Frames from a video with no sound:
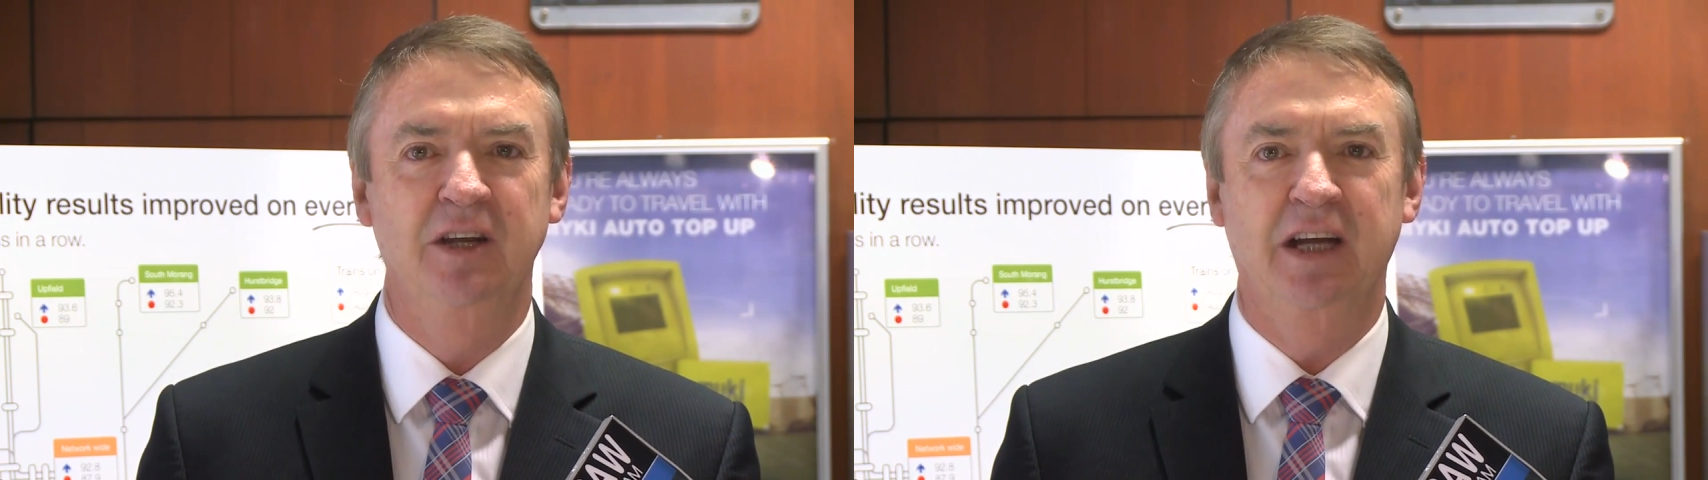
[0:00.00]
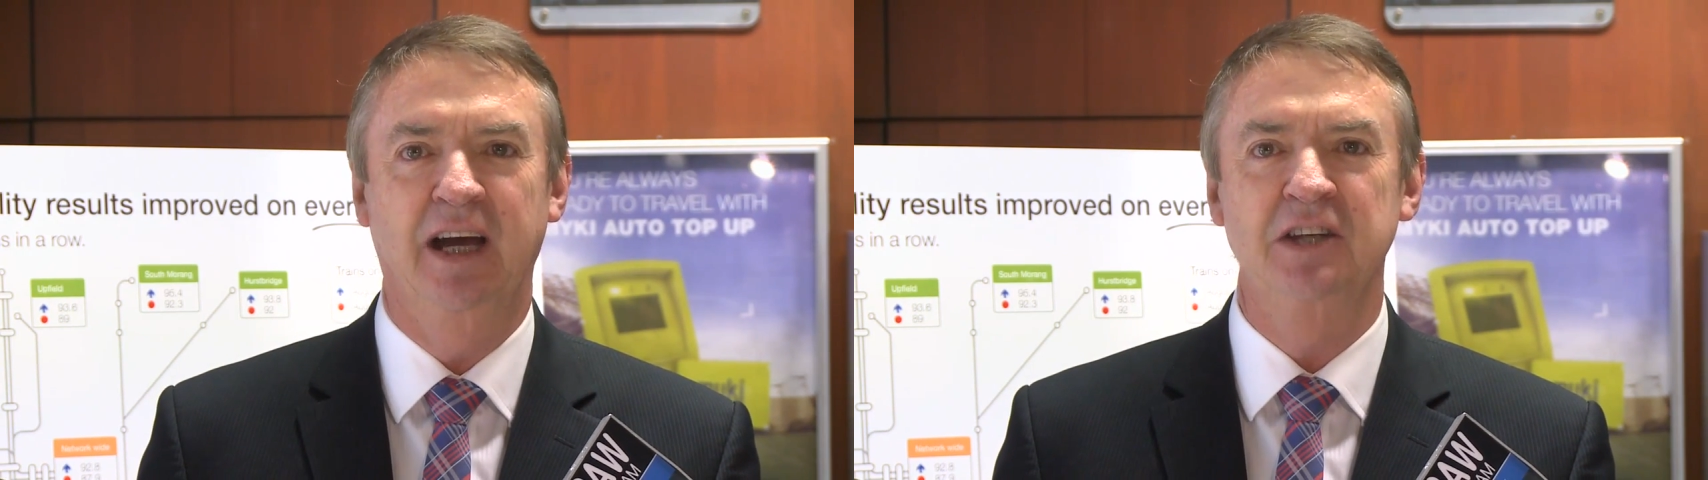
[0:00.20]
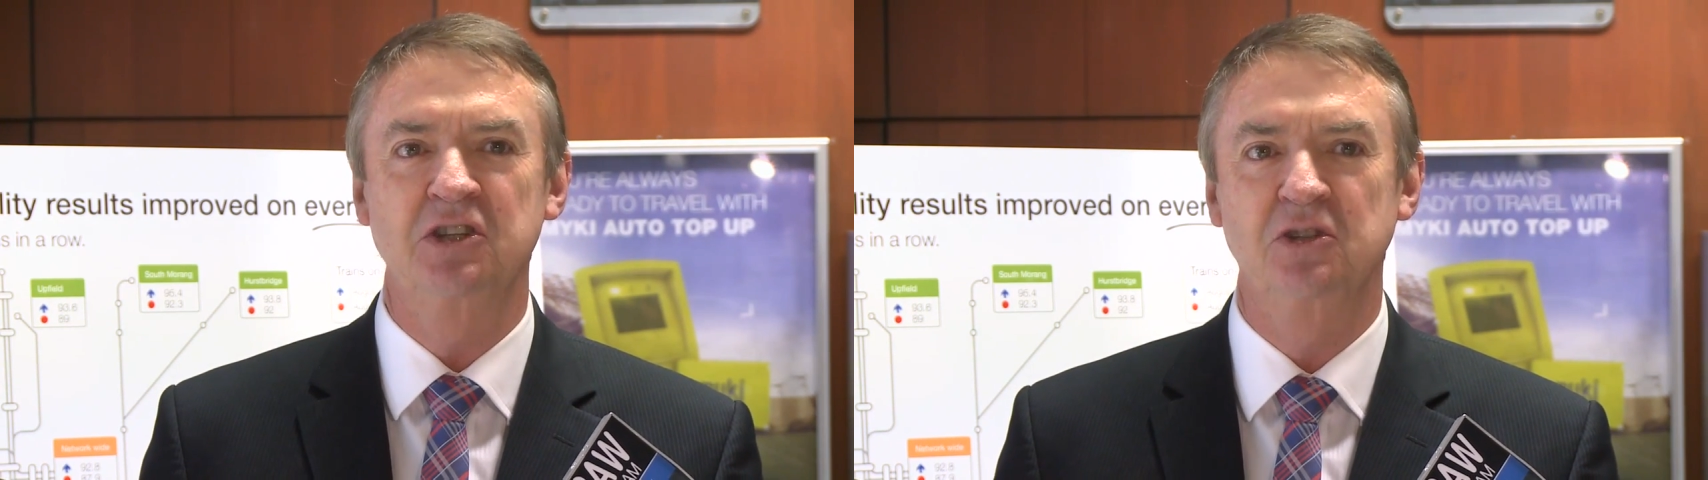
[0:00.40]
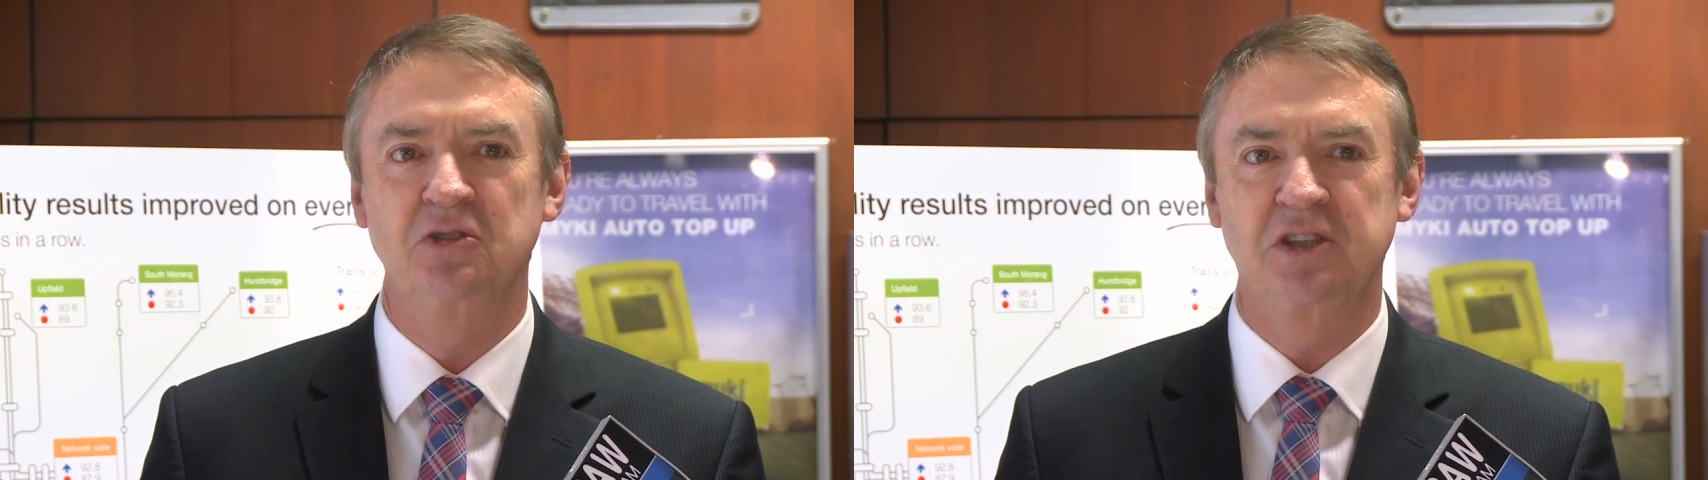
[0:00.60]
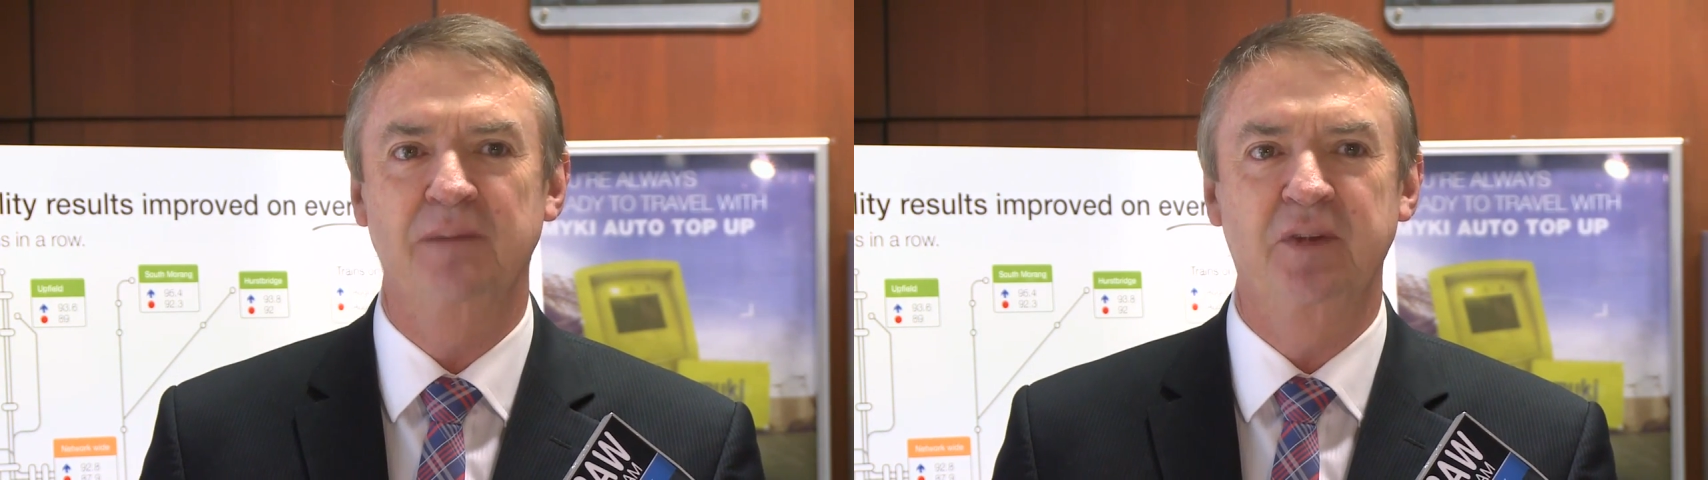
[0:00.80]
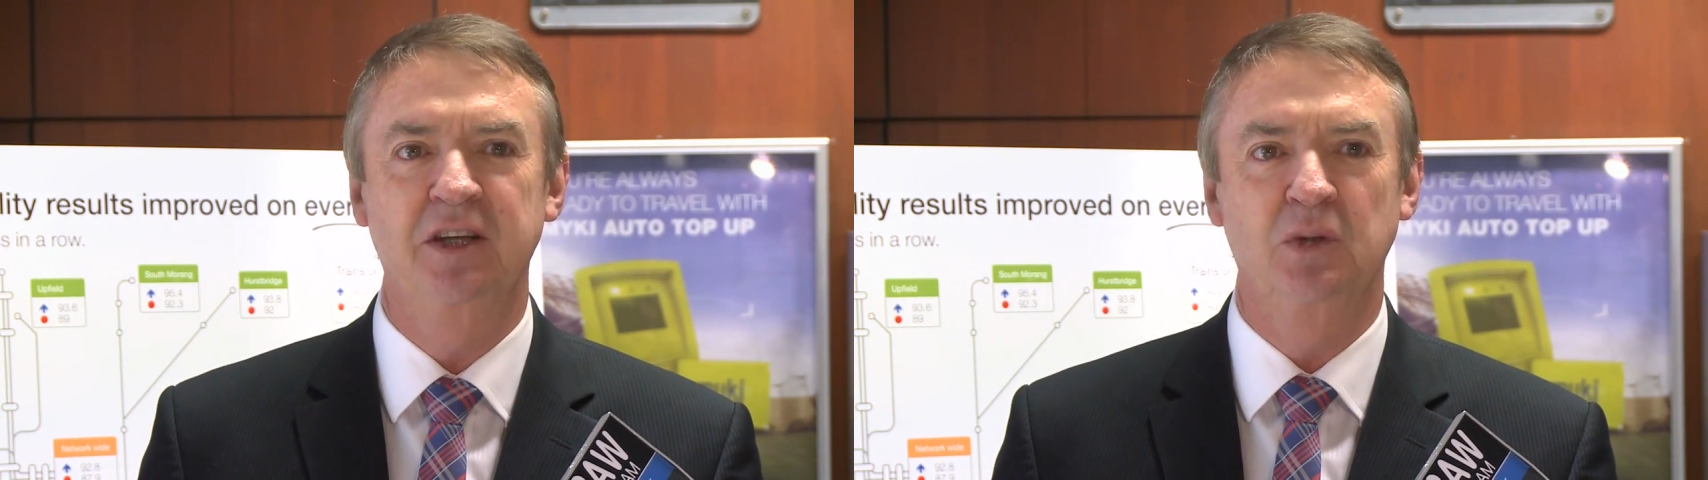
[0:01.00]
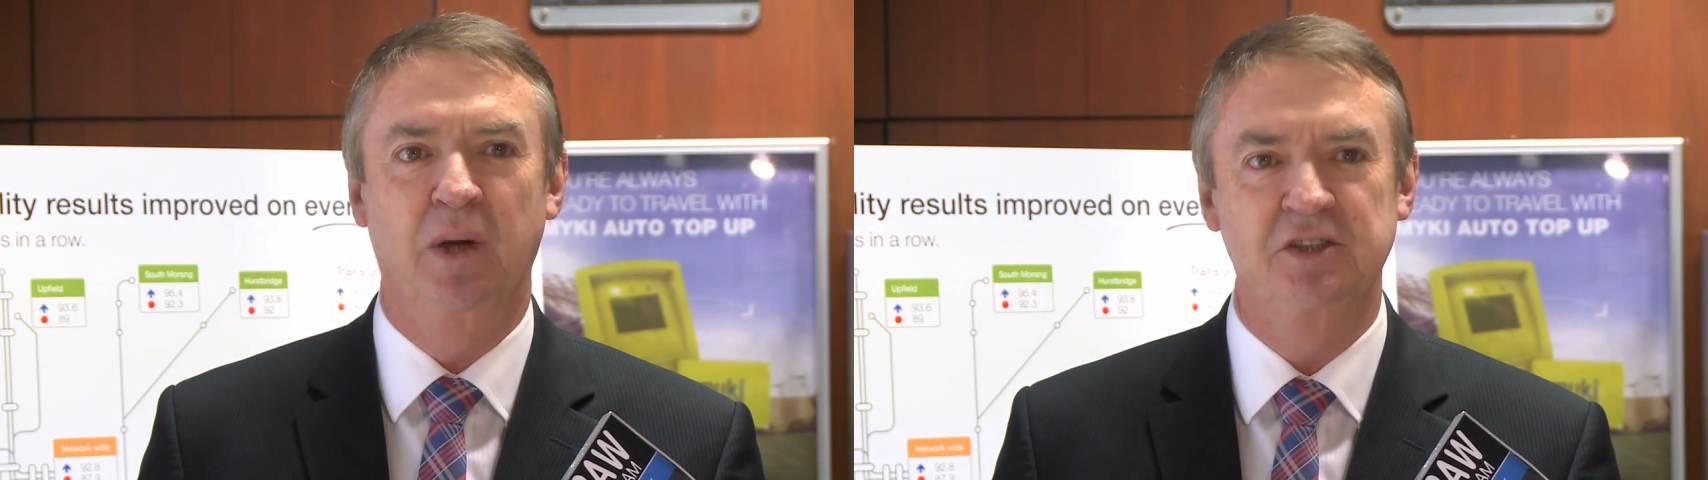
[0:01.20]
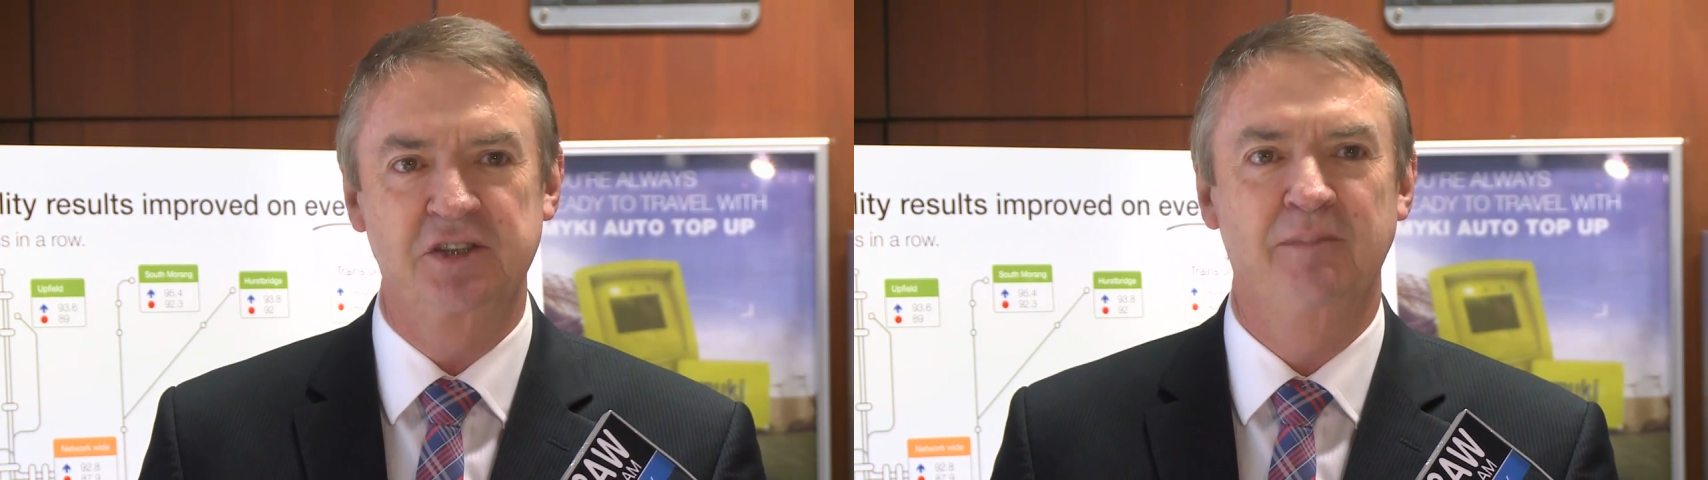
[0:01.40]
occasion to do something to
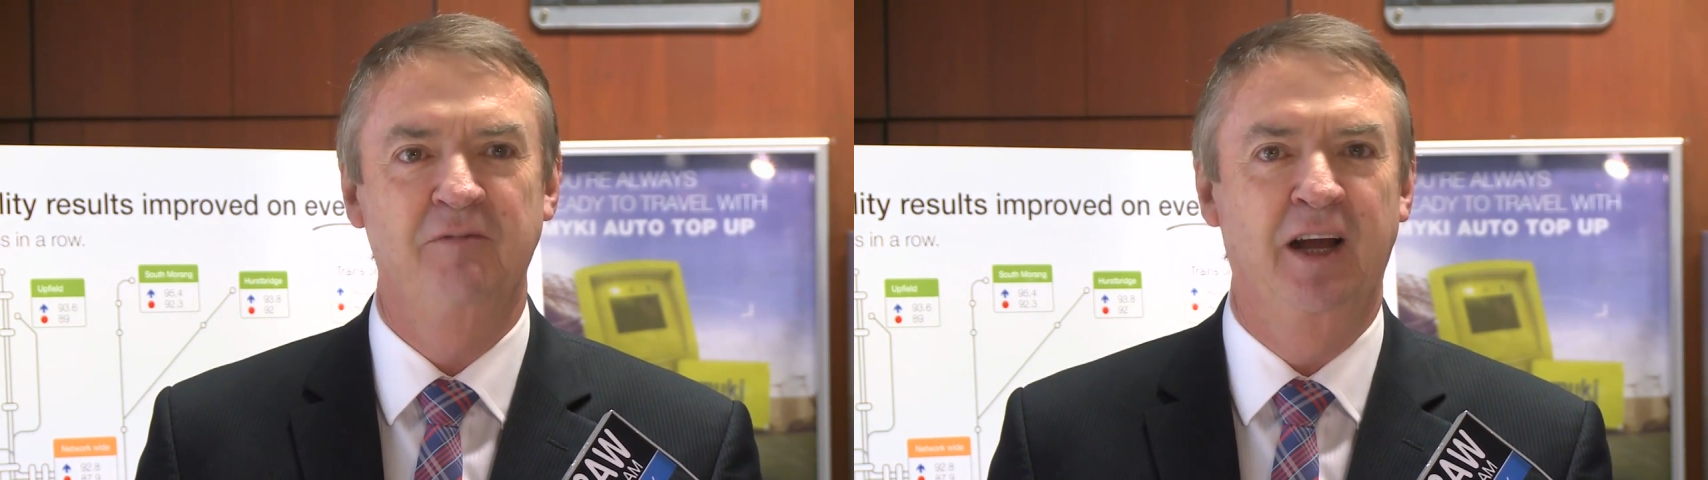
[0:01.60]
add some